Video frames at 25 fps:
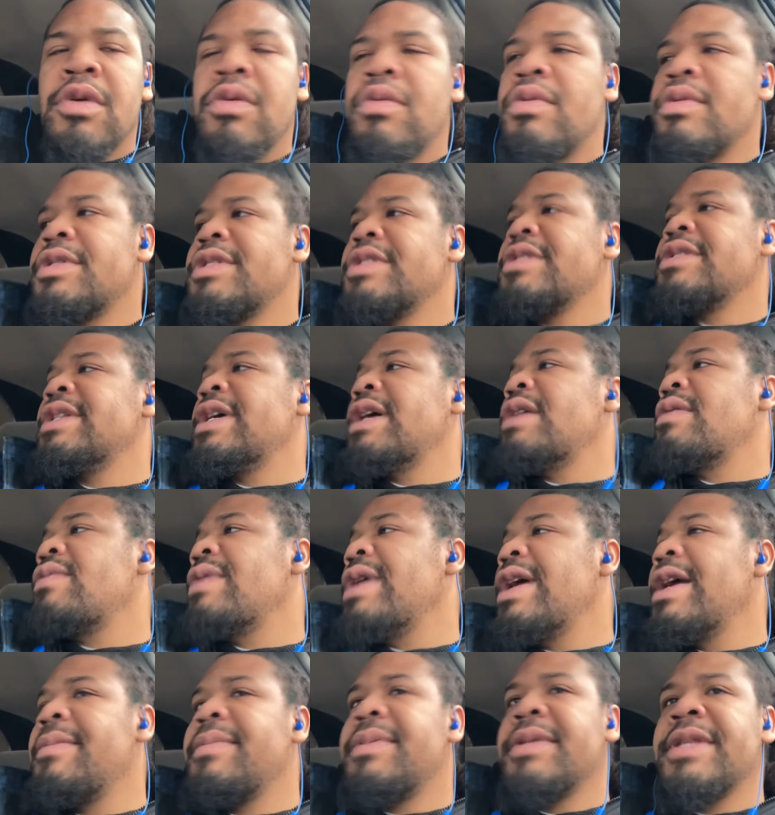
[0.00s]
which is not
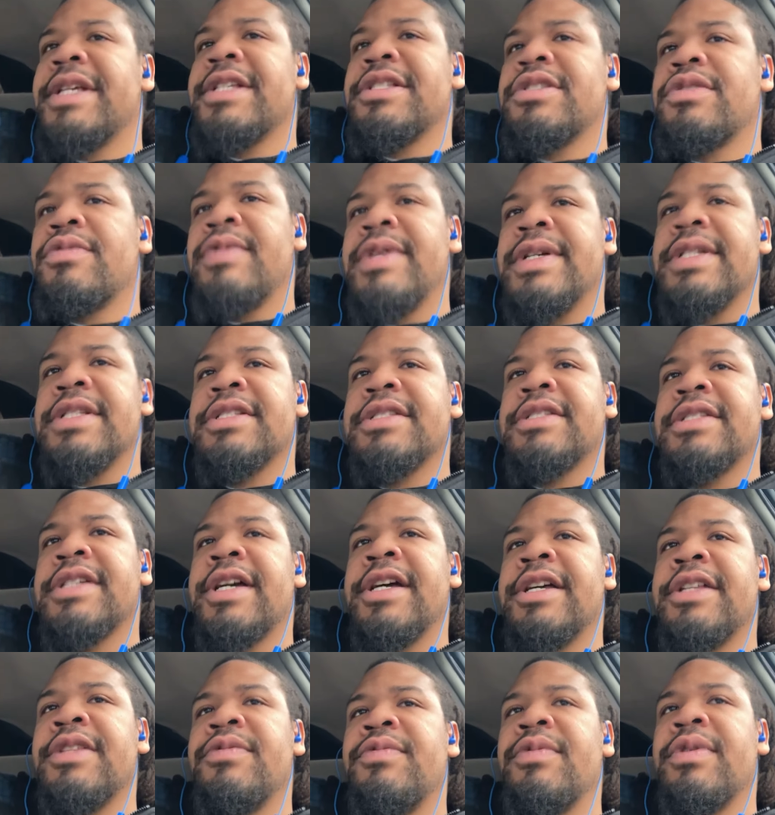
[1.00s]
right, but that's the way
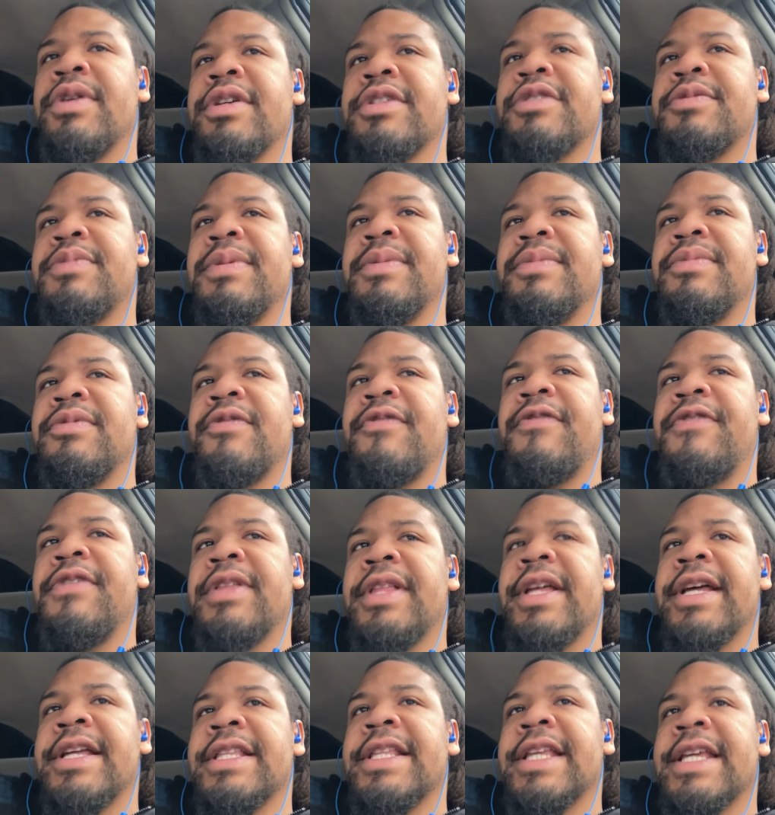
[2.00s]
society works. People feel
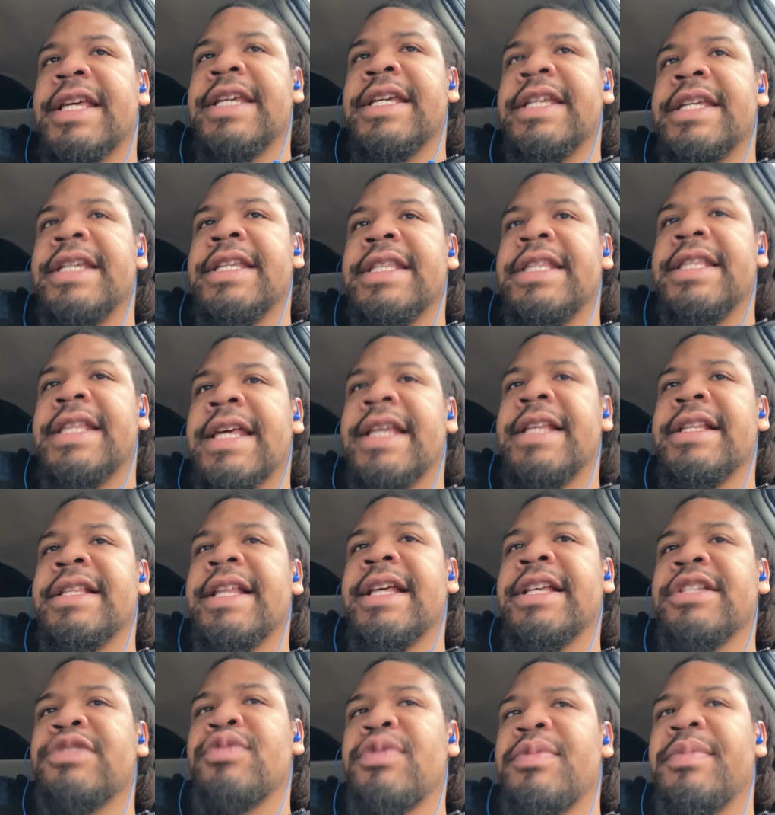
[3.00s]
like they can get that.
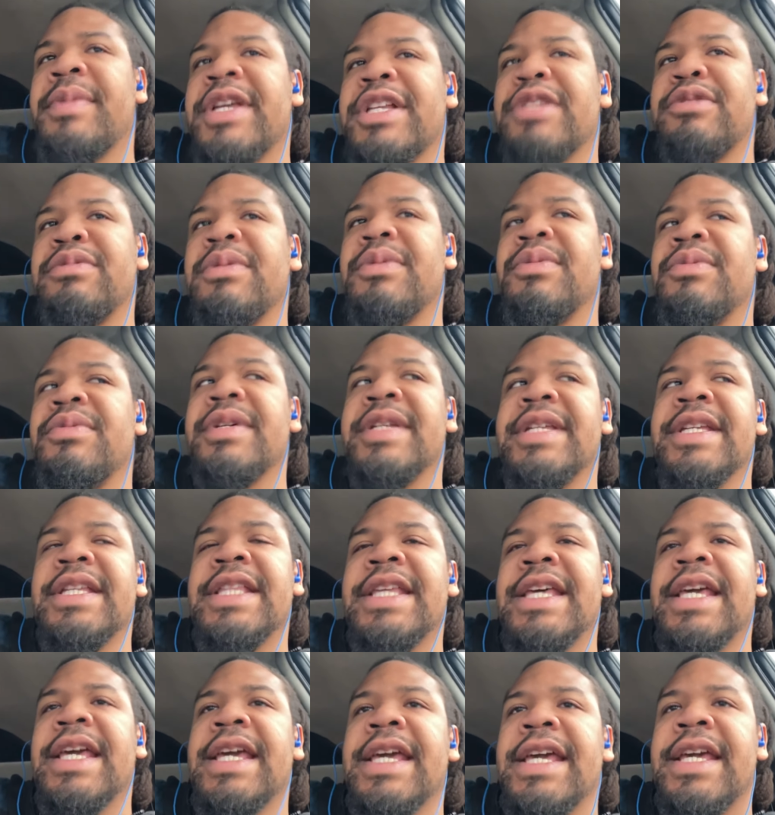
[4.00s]
That's what makes people get
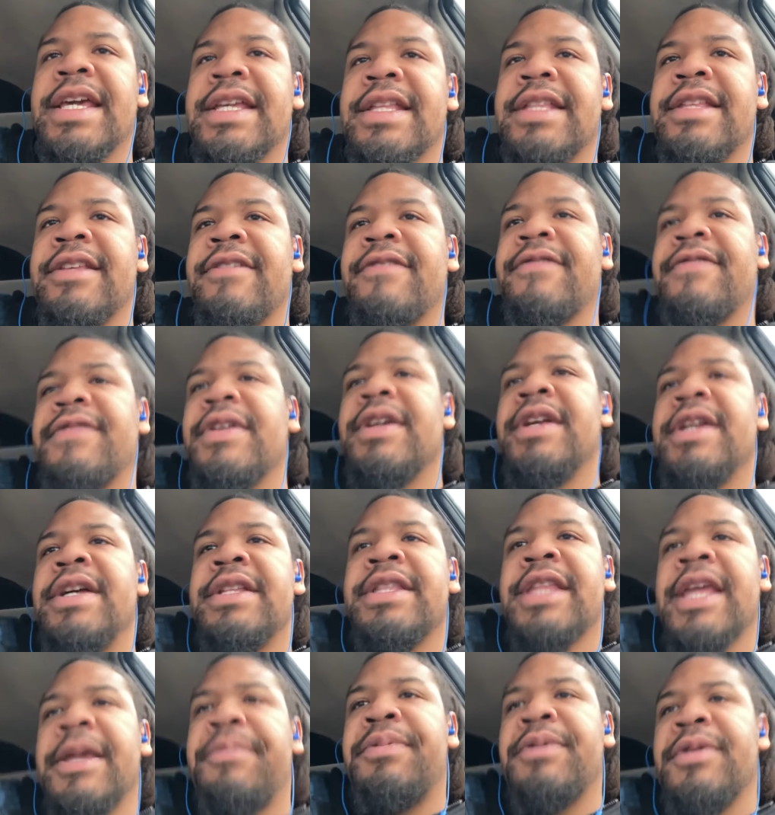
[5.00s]
ahead if
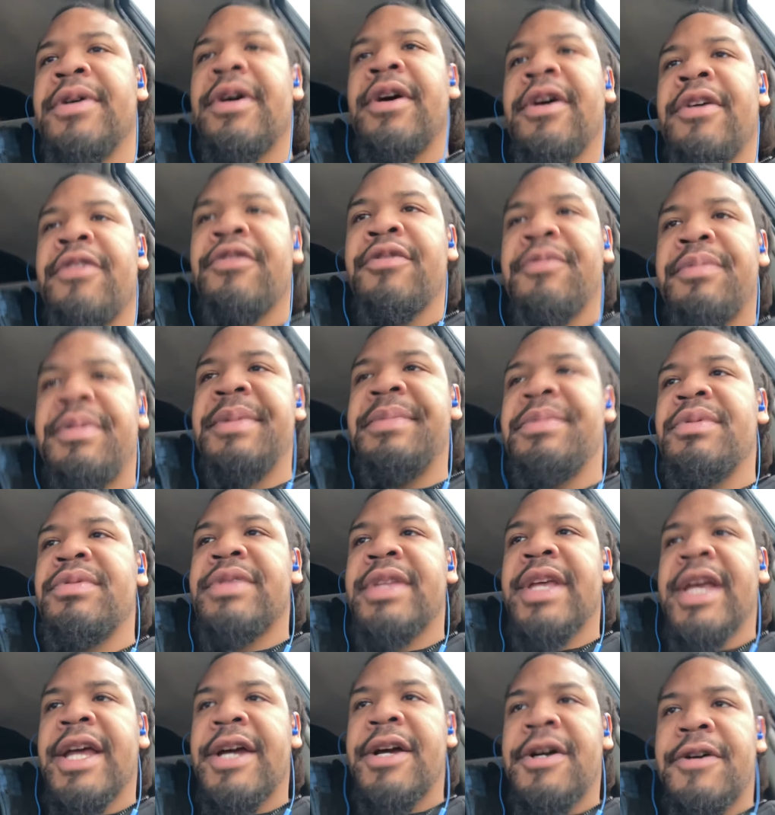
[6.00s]
they put other people
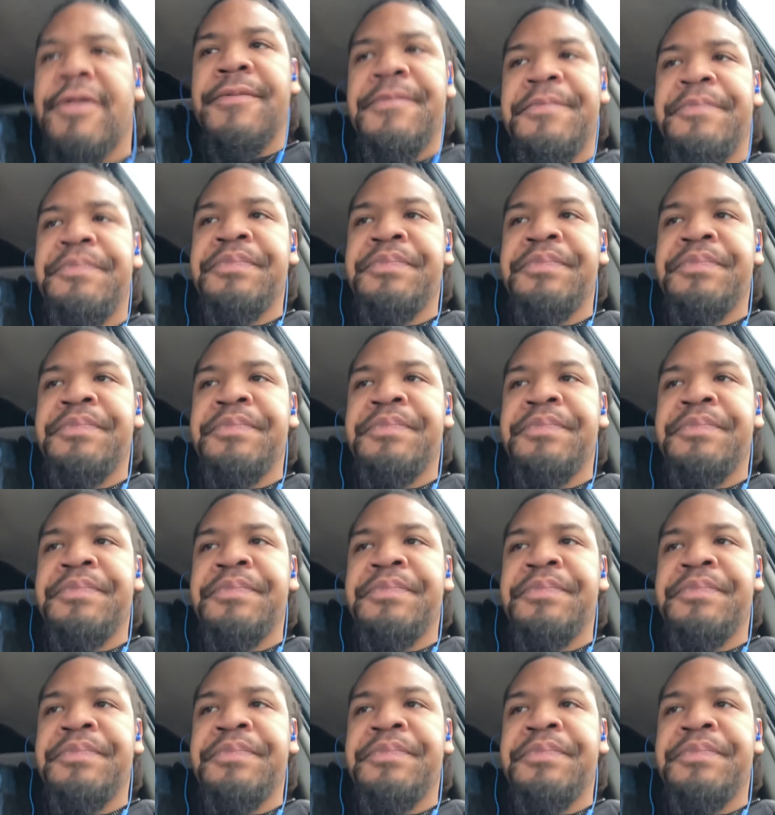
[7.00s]
down.